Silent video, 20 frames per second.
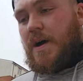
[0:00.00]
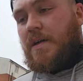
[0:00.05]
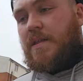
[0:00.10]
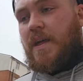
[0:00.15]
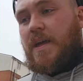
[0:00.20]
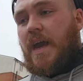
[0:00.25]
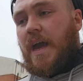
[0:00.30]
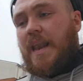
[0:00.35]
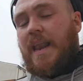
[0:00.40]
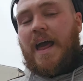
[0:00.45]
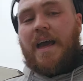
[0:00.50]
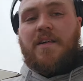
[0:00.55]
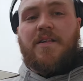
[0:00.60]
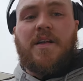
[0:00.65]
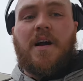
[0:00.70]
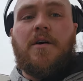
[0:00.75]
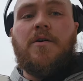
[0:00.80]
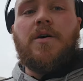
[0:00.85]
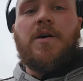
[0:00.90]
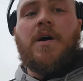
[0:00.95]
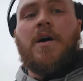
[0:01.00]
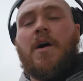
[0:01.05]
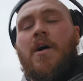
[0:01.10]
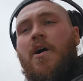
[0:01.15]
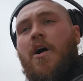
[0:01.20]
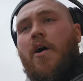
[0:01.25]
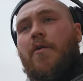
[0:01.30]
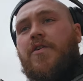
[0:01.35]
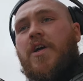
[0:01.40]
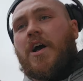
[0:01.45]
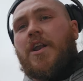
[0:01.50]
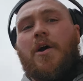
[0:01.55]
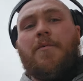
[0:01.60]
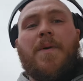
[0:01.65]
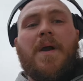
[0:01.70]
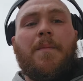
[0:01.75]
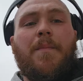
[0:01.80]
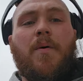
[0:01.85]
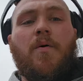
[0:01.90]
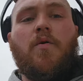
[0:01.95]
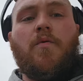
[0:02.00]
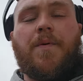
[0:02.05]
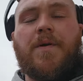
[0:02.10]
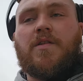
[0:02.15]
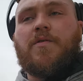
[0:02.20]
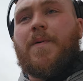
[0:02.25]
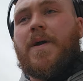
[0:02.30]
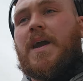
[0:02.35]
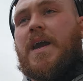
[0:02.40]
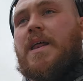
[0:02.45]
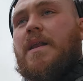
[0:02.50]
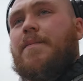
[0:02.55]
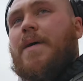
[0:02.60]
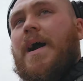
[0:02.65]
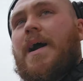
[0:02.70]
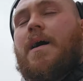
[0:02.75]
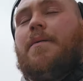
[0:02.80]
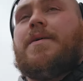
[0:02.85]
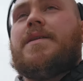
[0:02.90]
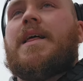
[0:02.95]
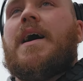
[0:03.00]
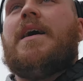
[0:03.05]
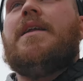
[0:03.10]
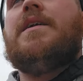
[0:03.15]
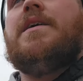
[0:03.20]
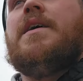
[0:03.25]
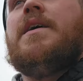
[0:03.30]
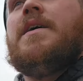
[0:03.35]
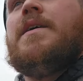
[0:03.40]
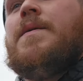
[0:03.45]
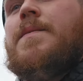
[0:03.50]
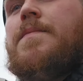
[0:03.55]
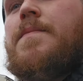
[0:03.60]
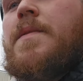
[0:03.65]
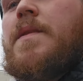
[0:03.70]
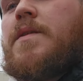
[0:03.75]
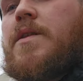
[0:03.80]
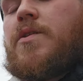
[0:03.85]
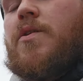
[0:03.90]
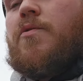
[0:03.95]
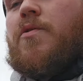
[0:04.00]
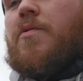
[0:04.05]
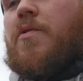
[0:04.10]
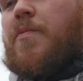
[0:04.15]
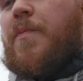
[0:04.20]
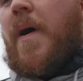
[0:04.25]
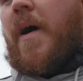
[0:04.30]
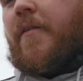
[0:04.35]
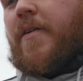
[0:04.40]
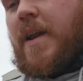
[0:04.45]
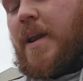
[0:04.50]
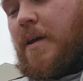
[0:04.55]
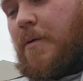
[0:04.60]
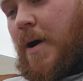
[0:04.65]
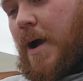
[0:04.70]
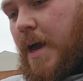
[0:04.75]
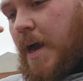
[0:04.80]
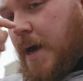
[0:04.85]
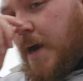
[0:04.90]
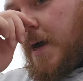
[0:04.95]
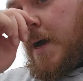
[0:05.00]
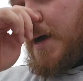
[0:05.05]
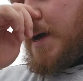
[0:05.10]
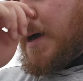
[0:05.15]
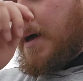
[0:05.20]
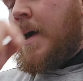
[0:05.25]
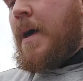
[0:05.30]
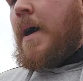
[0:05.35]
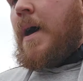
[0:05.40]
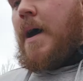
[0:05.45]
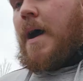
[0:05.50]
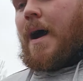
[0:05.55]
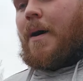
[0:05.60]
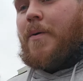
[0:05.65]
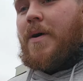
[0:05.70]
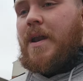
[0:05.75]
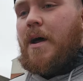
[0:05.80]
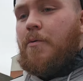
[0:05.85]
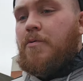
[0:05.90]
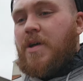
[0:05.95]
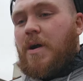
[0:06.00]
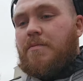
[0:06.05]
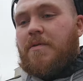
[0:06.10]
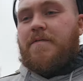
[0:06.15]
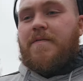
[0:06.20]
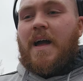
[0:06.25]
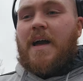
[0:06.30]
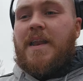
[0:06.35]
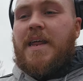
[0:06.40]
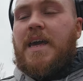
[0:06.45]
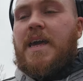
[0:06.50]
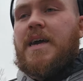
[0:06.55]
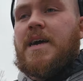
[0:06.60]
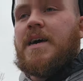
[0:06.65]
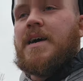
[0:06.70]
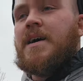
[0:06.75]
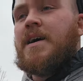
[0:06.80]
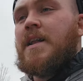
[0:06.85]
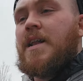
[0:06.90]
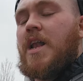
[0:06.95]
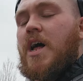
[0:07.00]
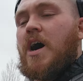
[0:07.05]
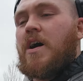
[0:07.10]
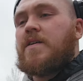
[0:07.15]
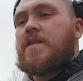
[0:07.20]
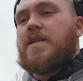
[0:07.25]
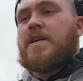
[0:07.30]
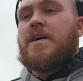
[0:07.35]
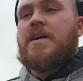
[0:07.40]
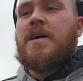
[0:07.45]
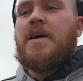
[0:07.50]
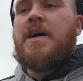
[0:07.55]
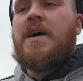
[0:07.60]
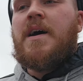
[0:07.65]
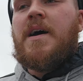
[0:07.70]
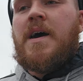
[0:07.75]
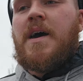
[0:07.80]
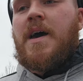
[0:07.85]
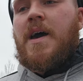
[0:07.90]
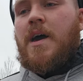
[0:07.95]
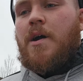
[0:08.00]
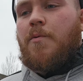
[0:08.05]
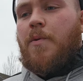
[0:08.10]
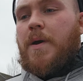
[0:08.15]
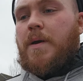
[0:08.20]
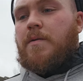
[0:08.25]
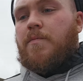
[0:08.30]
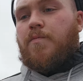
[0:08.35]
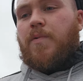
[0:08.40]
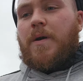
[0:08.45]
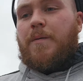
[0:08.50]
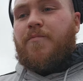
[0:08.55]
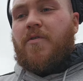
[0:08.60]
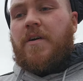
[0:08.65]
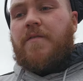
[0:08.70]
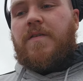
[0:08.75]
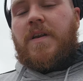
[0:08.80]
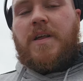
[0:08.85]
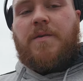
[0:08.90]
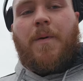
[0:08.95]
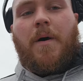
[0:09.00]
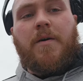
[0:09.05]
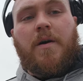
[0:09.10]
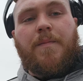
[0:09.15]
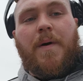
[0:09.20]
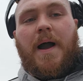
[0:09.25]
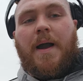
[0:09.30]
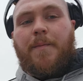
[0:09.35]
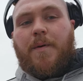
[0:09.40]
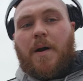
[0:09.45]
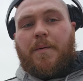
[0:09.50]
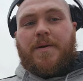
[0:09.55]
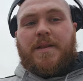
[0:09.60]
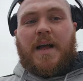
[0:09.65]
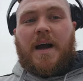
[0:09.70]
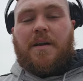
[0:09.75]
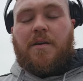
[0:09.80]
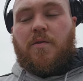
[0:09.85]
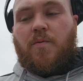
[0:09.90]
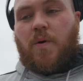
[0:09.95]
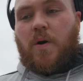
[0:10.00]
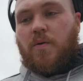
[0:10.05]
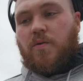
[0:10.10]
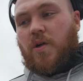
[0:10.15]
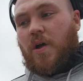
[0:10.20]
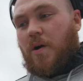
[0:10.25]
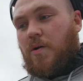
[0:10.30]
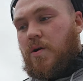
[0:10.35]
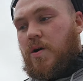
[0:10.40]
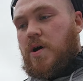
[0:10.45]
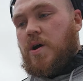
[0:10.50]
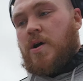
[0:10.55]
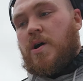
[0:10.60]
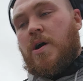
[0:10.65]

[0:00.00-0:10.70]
So yeah, let us know. Obviously, I know me and Paul have been speaking about coming down to do some sparring anyway. And when I was up with Danny last, we briefly spoke about him coming down as well. So